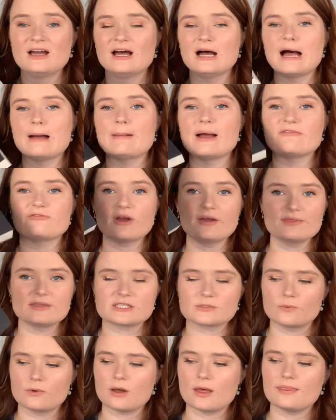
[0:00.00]
Um, I've read
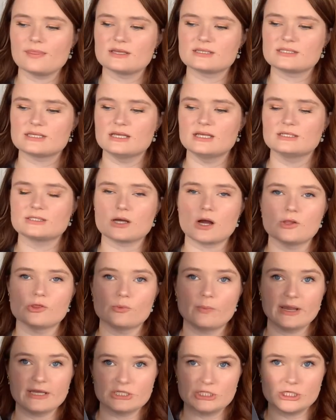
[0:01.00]
this one. This is On the
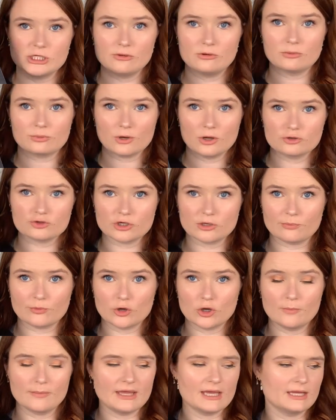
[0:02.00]
Way to You, a road trip
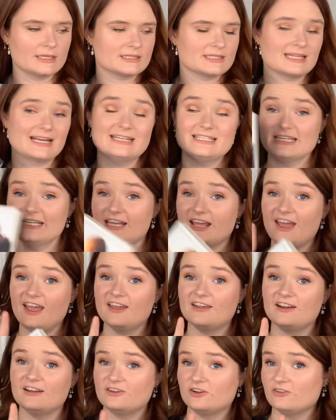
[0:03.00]
romance that I didn't
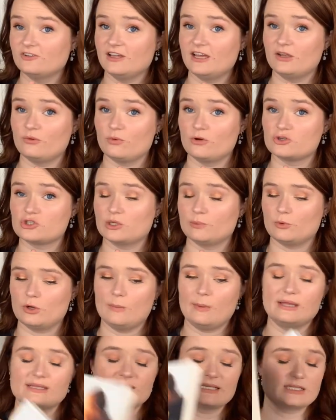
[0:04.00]
hate. I don't like road trip
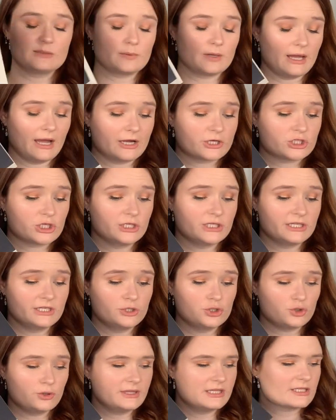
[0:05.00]
romances, but I actually did
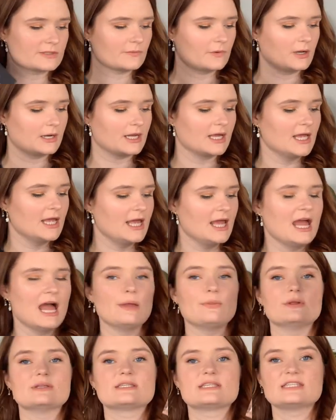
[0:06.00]
enjoy this one.
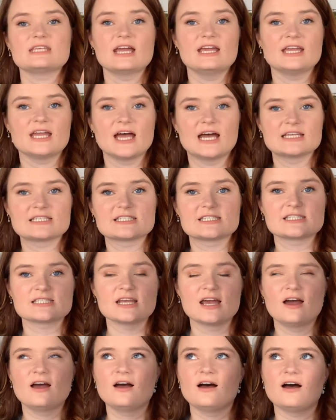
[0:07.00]
And then Say Yes,
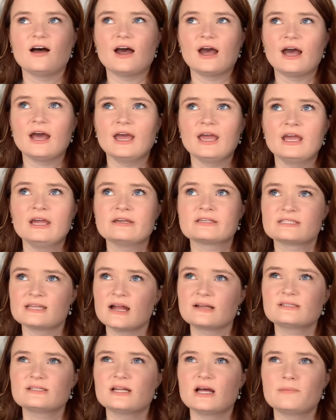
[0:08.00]
I
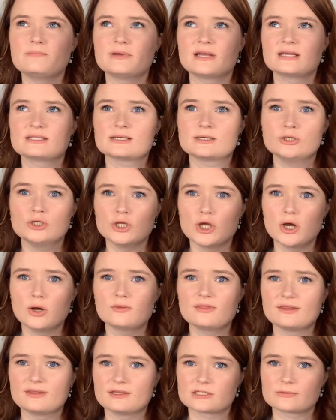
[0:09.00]
snagged it up because I know
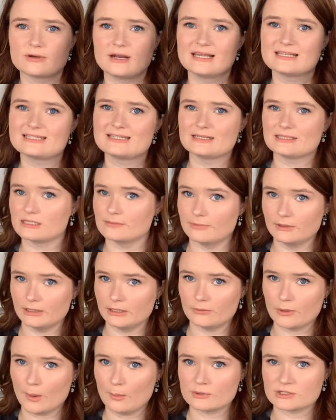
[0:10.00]
that this one has
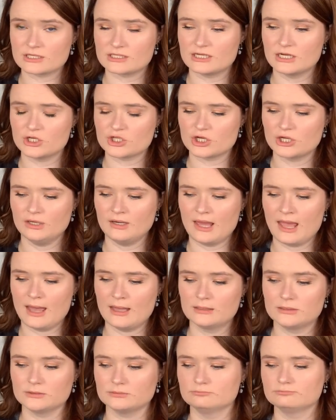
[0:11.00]
disability representation
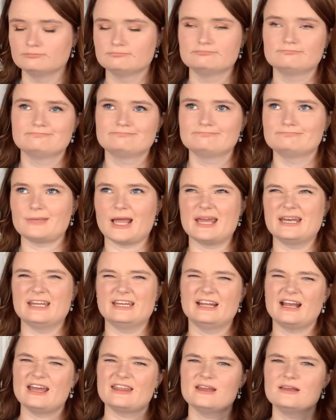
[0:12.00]
and I need
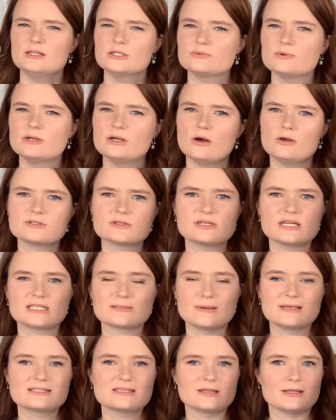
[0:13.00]
it. I think this one also takes
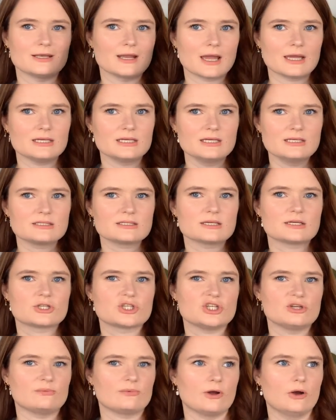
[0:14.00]
place in the nineties. Like
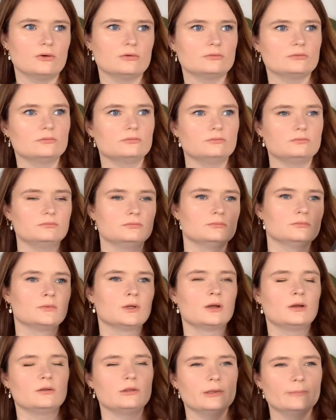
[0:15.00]
she wrote
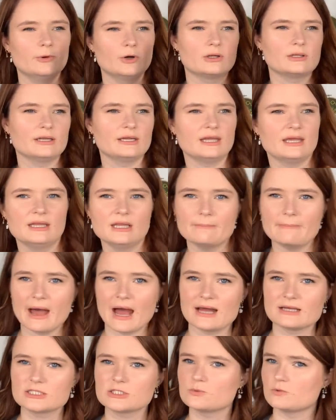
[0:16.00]
the book like in the
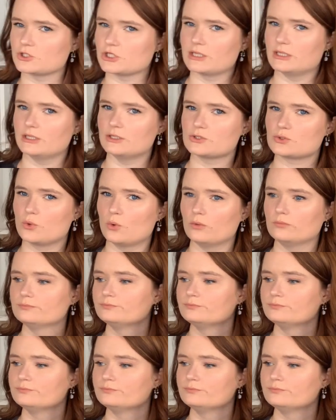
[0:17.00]
past, which I think is cool.